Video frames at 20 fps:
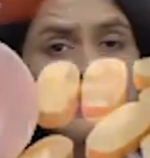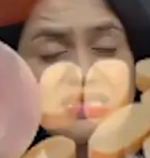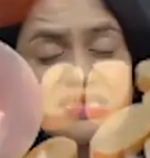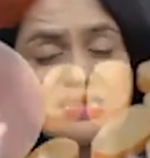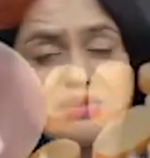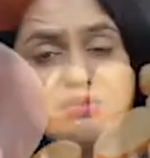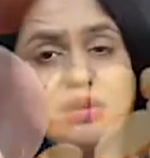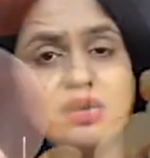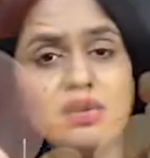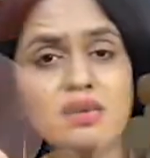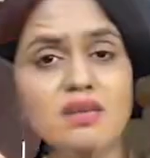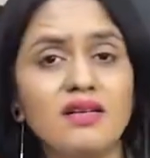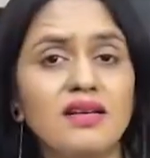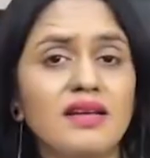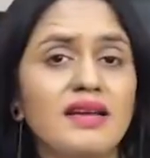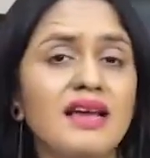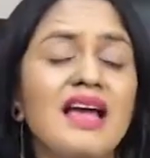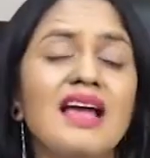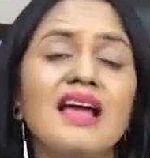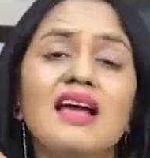
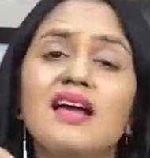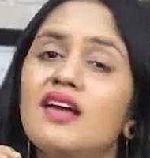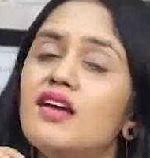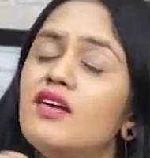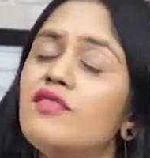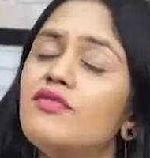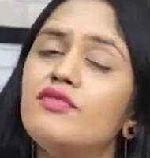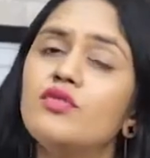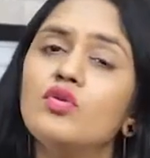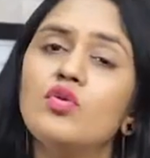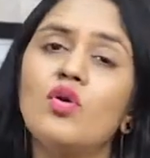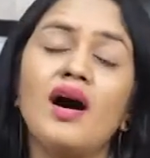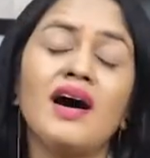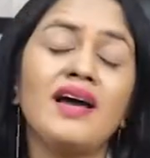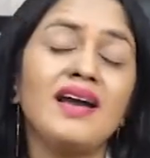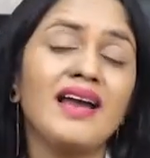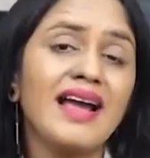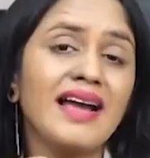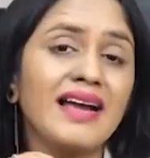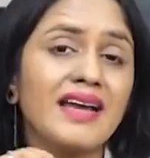Similarly, if you
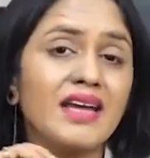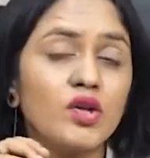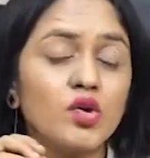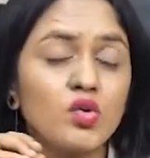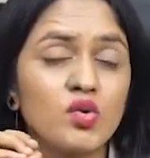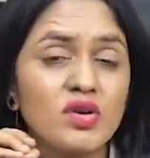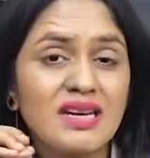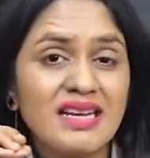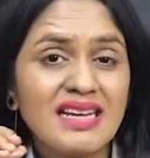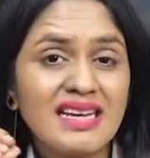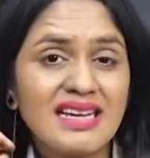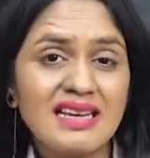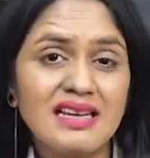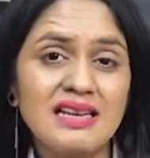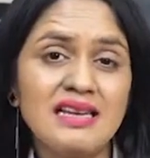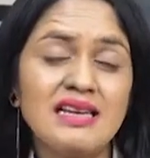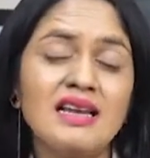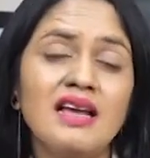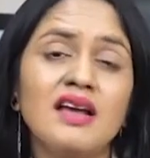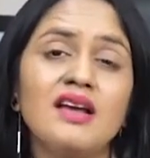are acutely
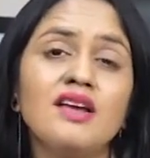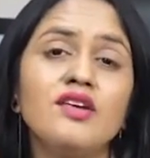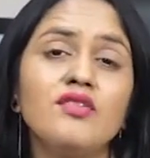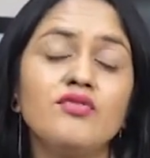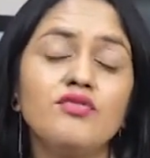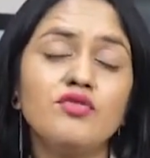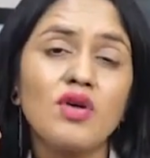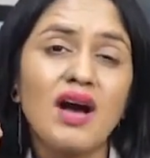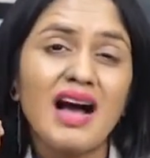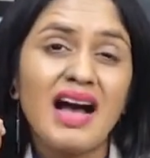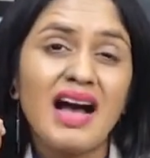ill, if you are